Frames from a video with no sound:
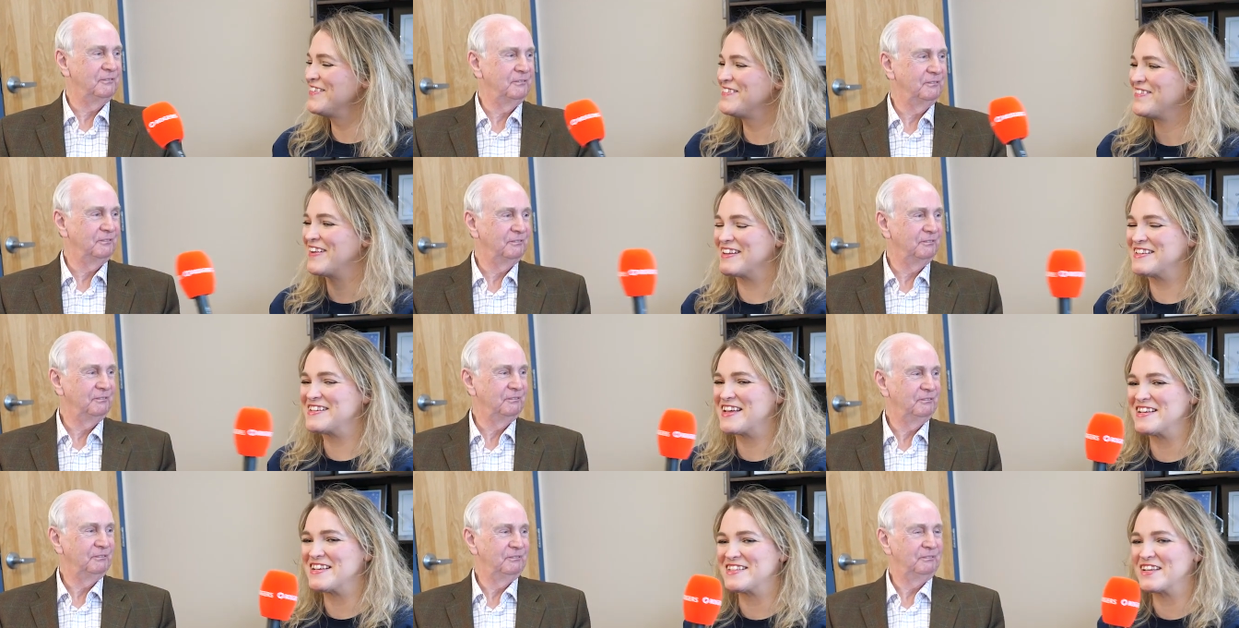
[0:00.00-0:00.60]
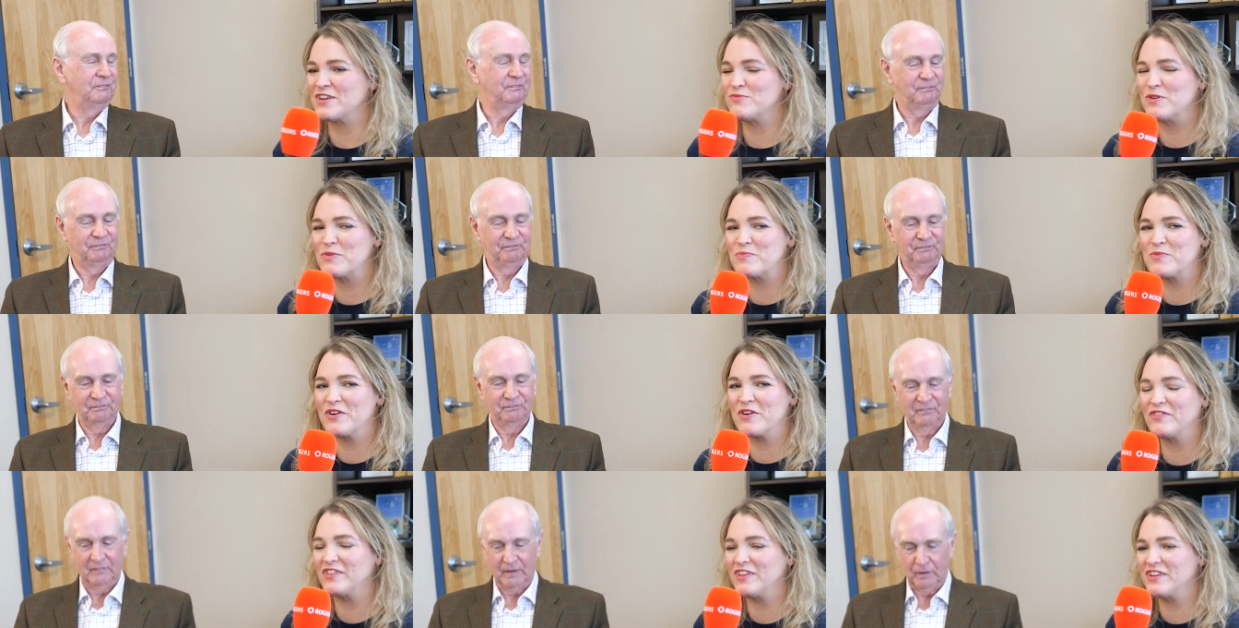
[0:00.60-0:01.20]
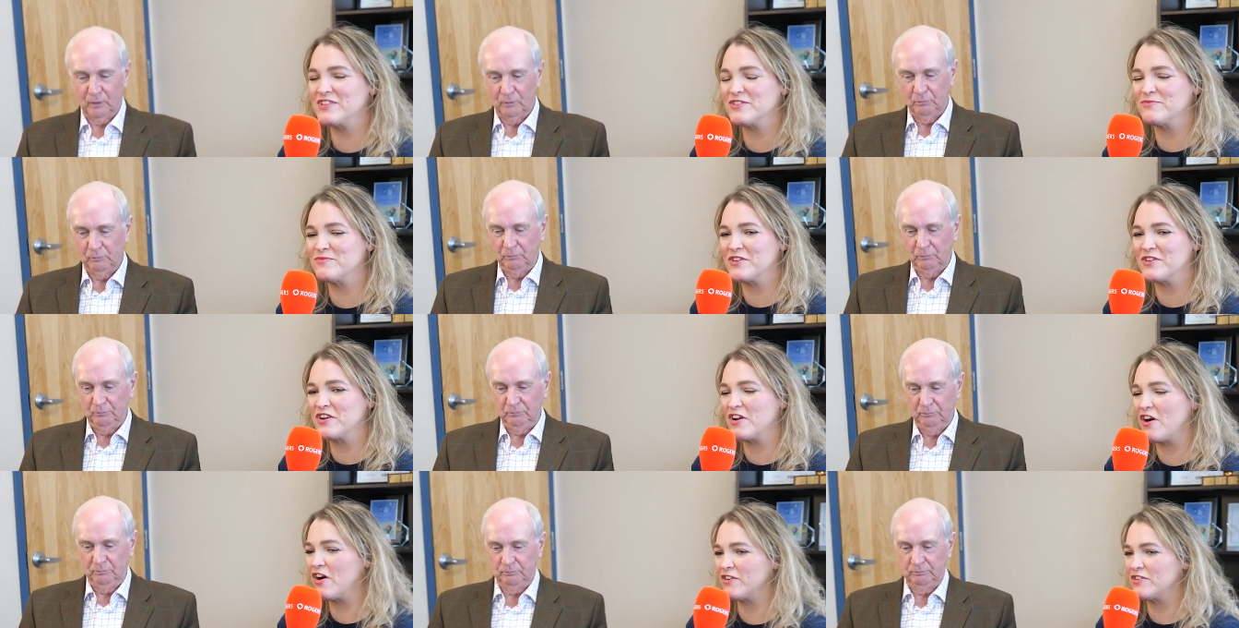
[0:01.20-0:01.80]
Speaker 1: Fantastic, and what a privilege and what
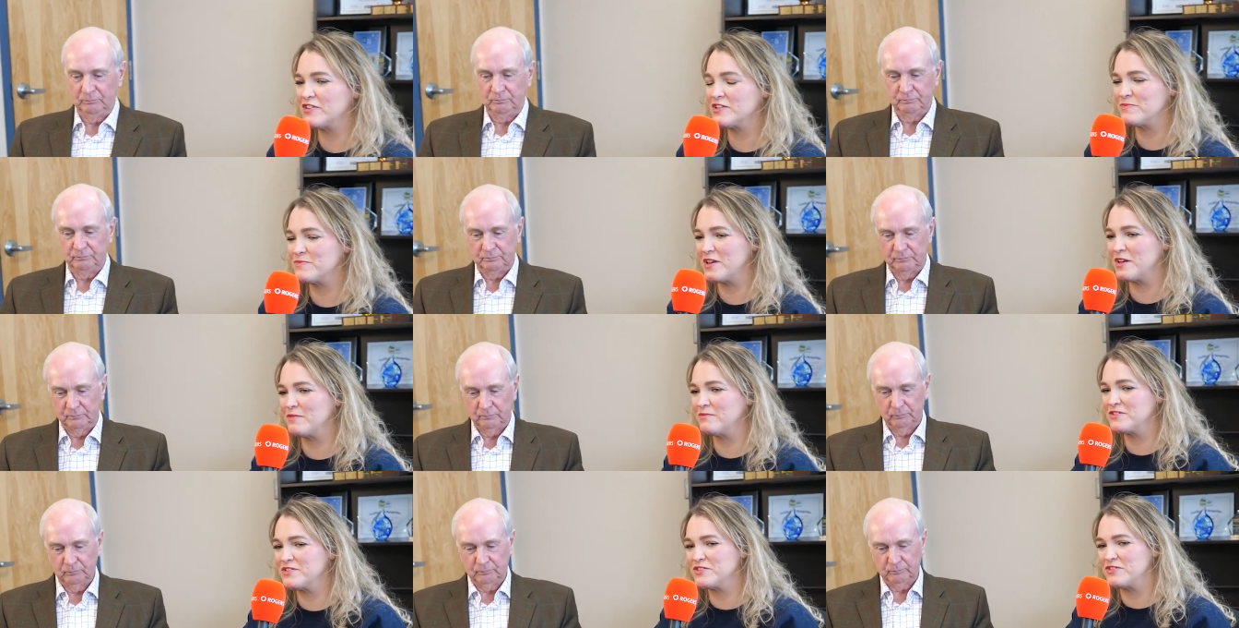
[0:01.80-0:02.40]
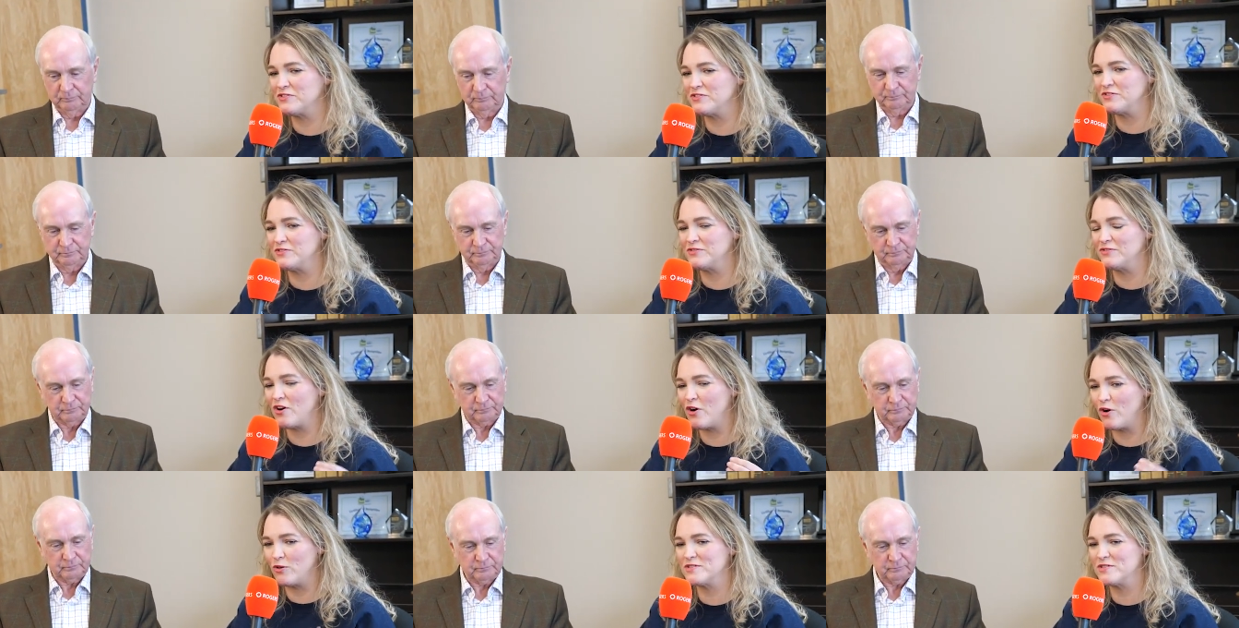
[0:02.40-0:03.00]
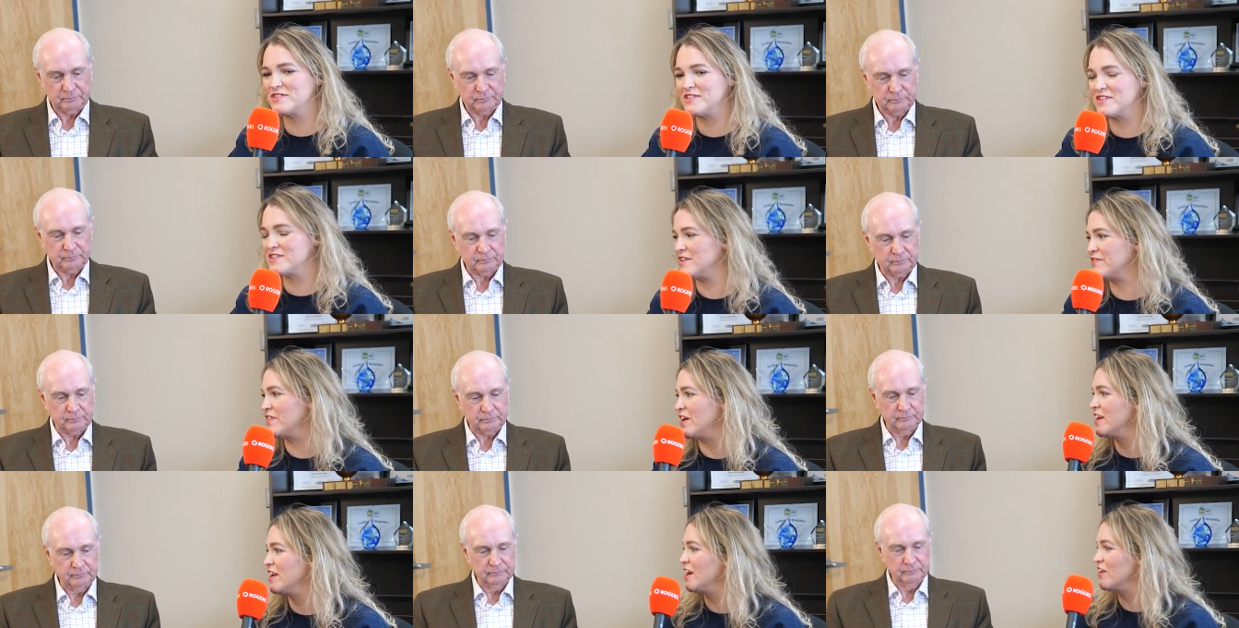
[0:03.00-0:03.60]
an honor to be able to host this
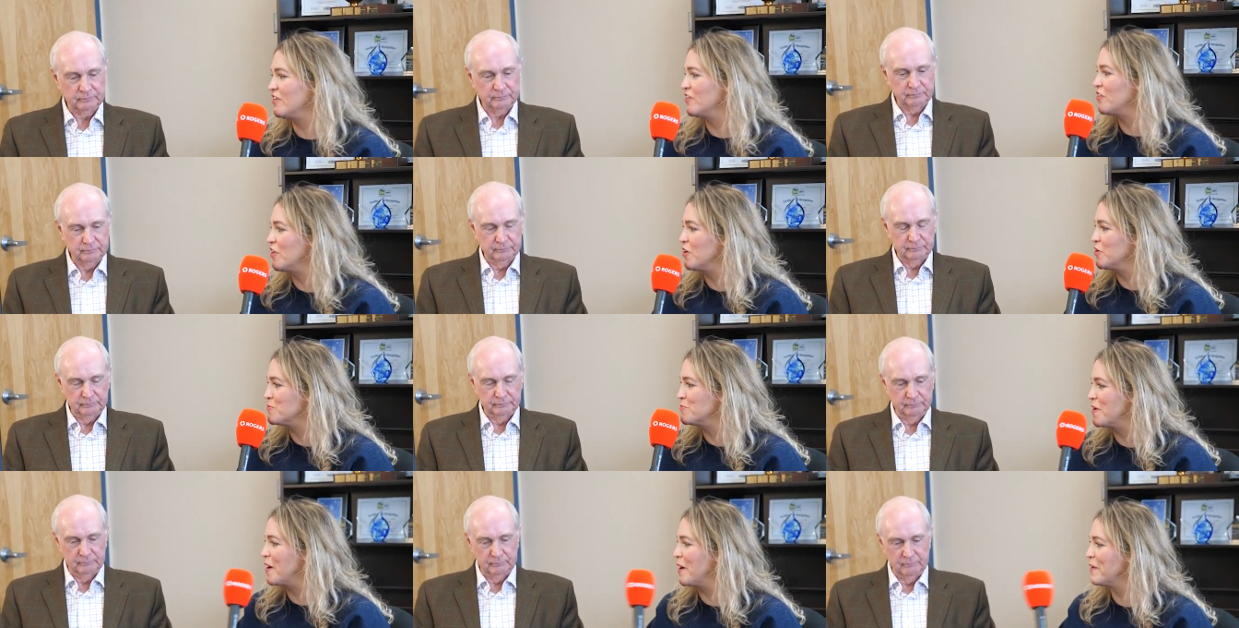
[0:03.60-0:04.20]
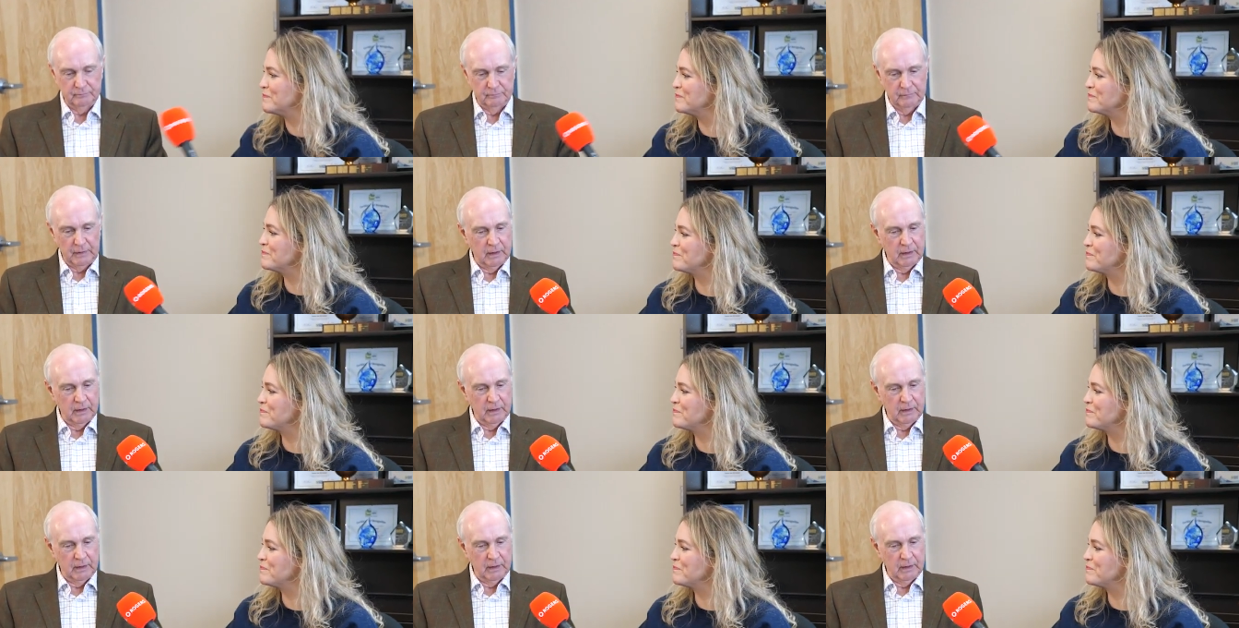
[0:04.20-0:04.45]
event here in Thunder Bay.